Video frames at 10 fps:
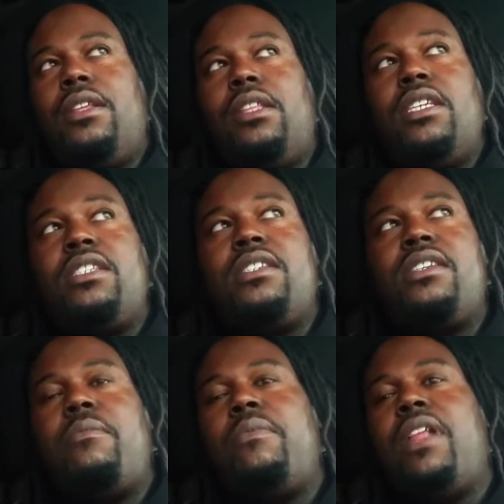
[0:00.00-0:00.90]
This is
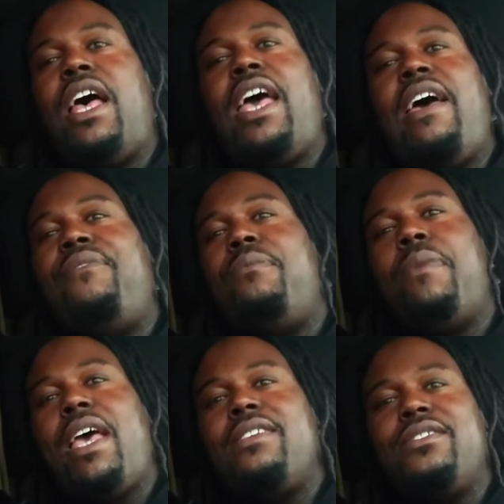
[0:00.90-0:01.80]
something I haven't
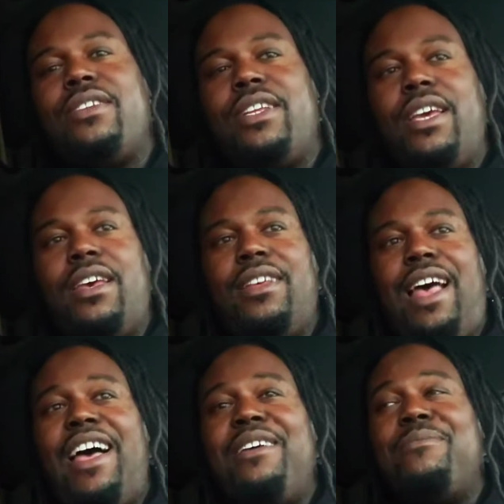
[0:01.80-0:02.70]
mastered yet.
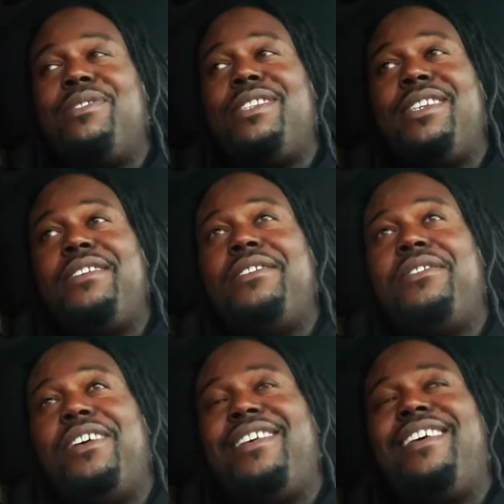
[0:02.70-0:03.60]
I am
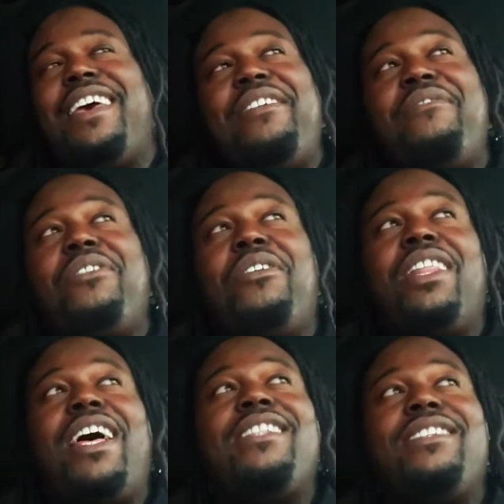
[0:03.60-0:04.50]
still, I ain't even gonna
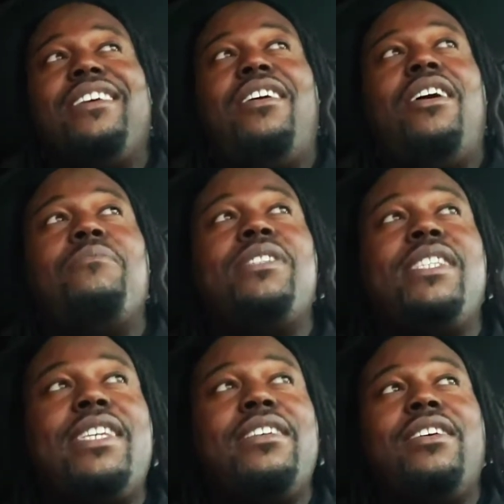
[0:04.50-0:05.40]
lie to y'all, I'm
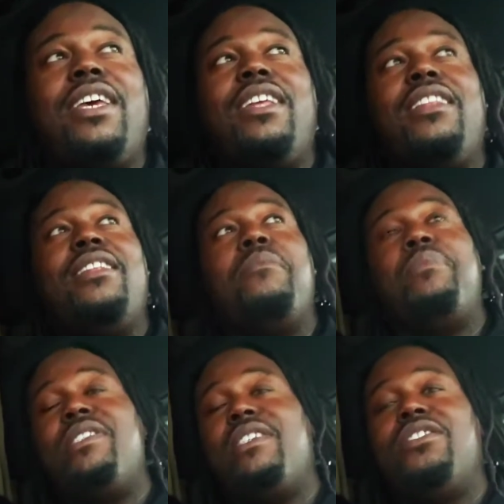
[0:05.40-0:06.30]
still in the
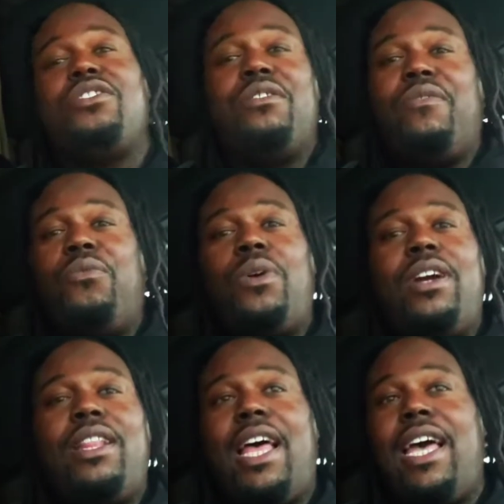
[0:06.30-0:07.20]
position of
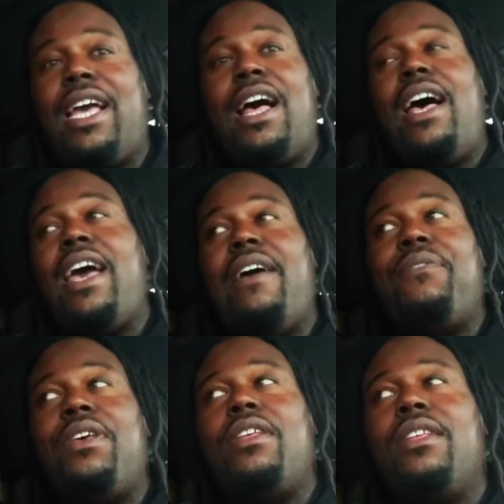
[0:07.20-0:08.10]
where, I
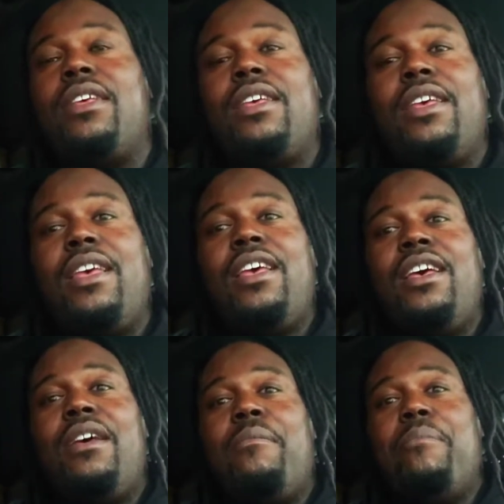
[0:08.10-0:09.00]
haven't
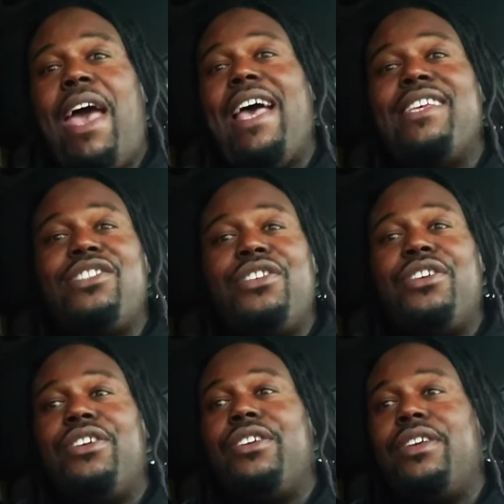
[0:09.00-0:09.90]

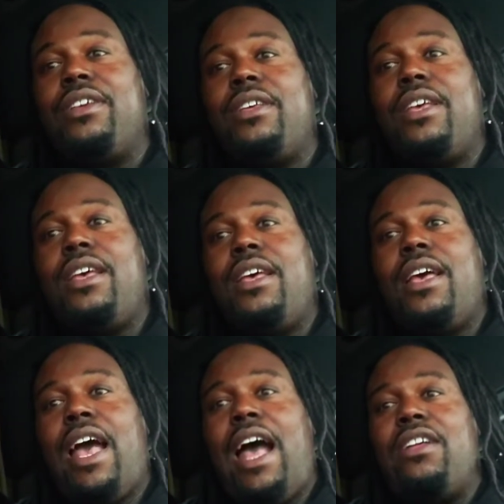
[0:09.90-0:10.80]
mastered
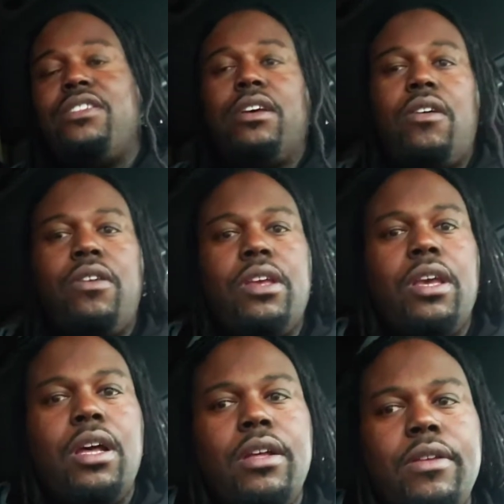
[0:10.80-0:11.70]
how to, hold on
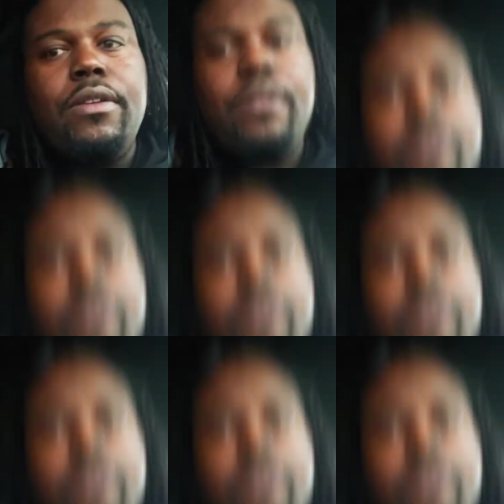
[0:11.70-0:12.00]
y'all, no, we